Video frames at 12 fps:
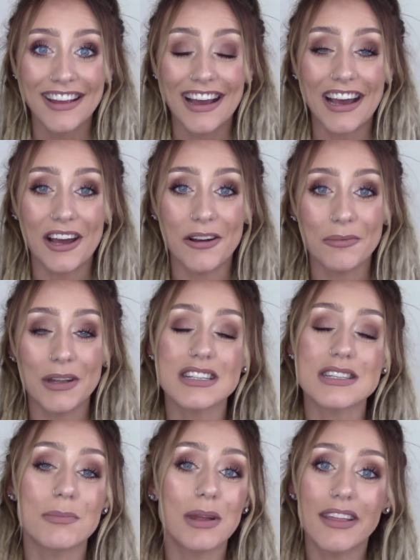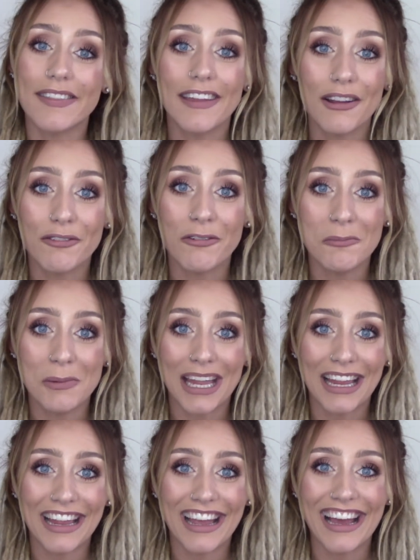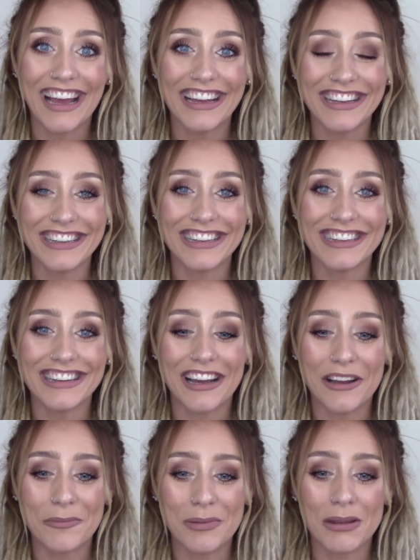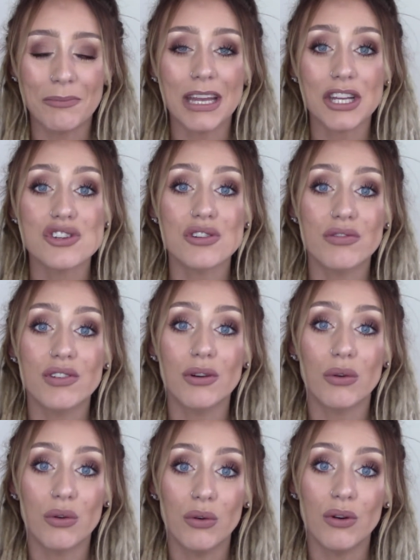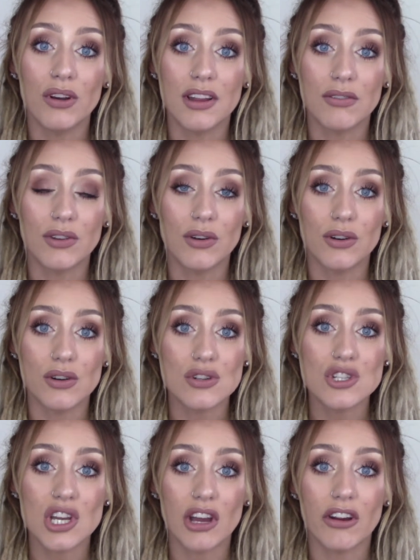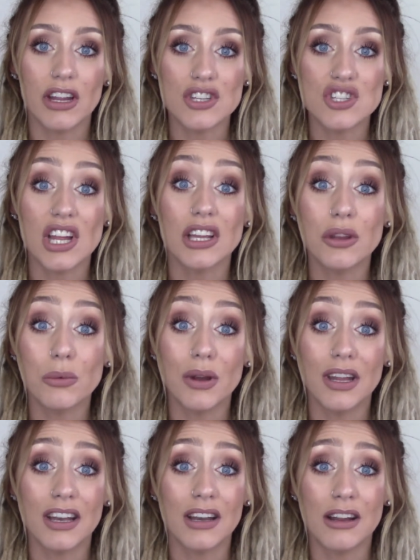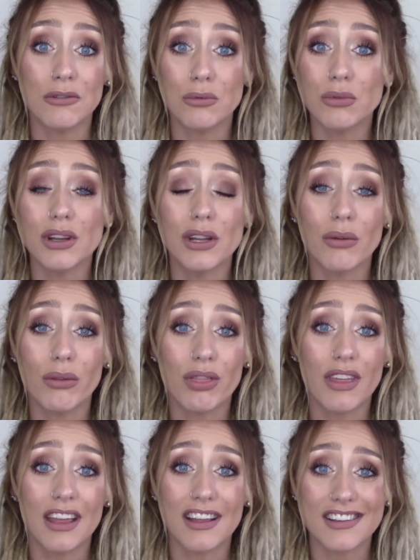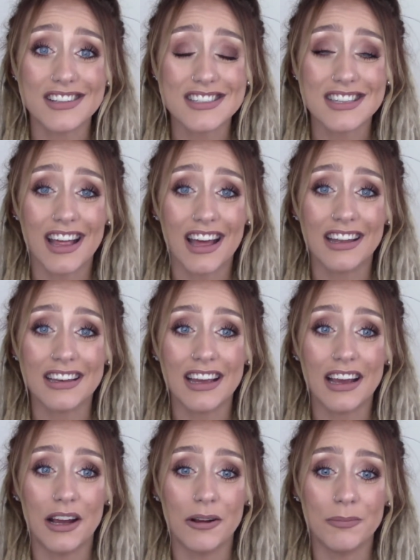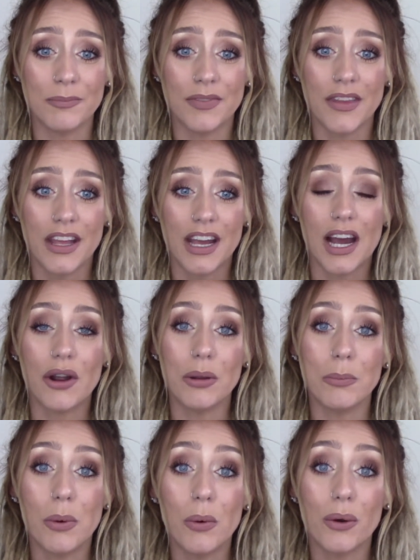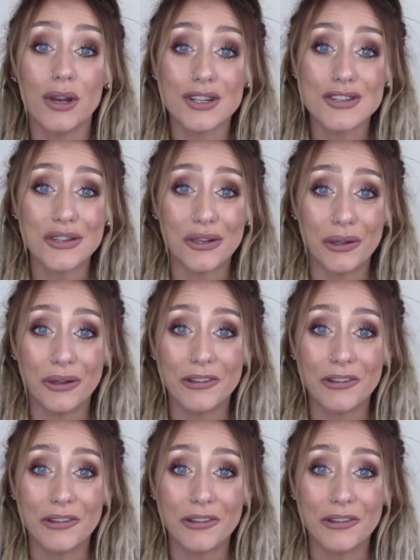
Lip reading: It's a big thing for me, and it makes you feel good if you're sharing genuine and real things that are important to you.